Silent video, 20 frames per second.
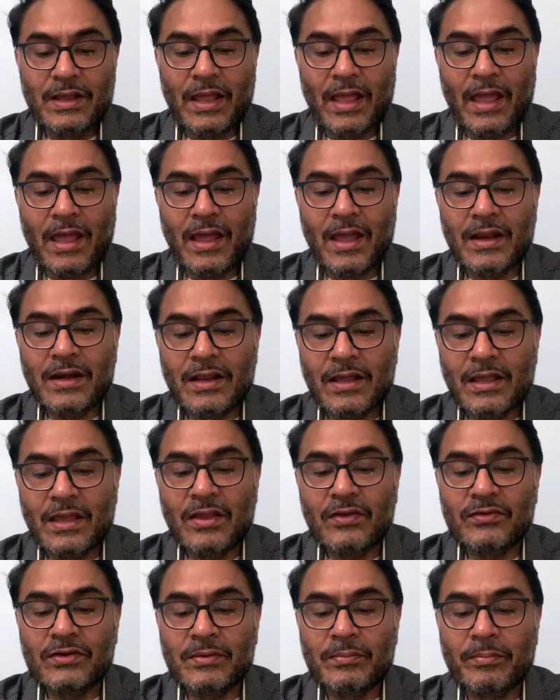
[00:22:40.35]
and
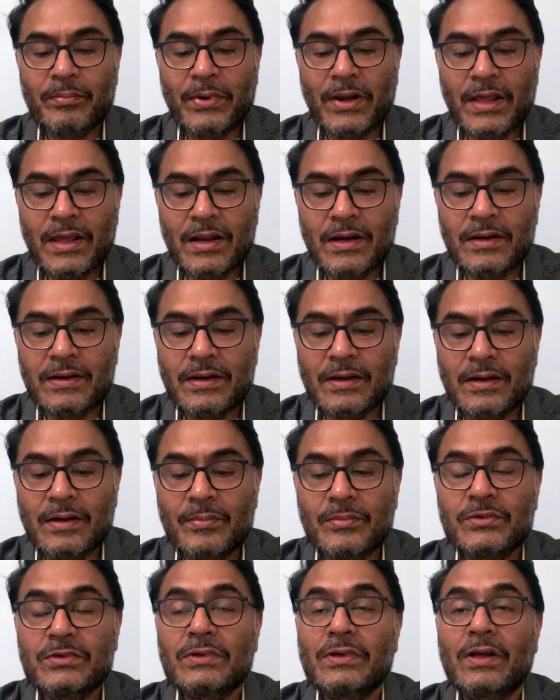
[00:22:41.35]
is in plain
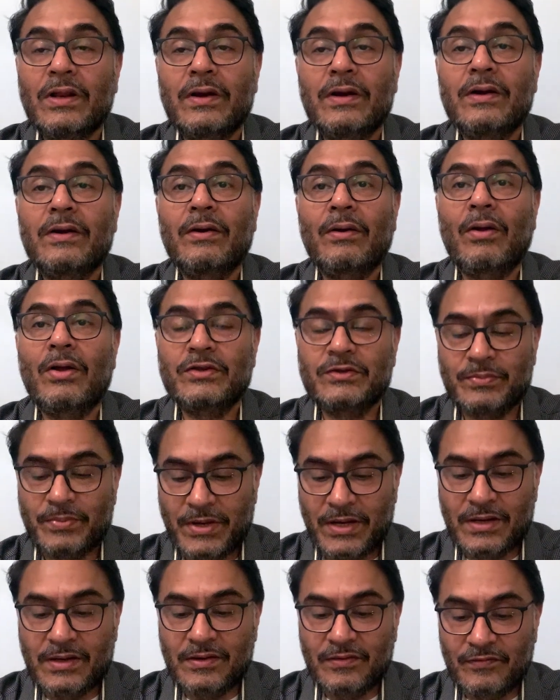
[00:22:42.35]
terms
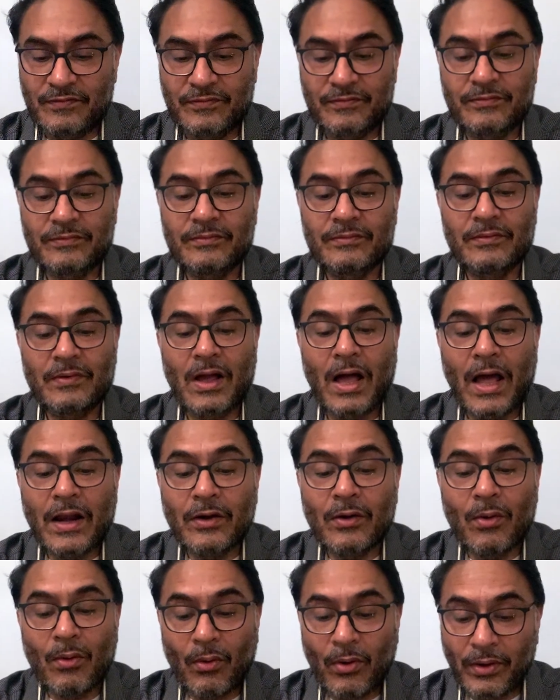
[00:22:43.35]
retrospective."
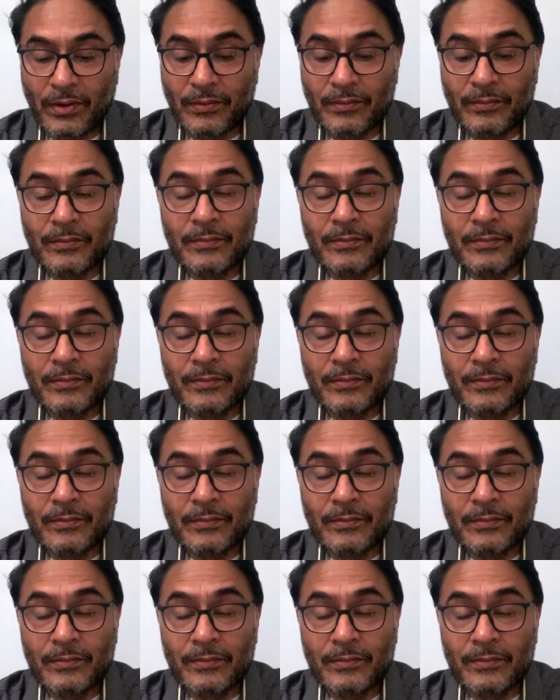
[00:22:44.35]
Unquote.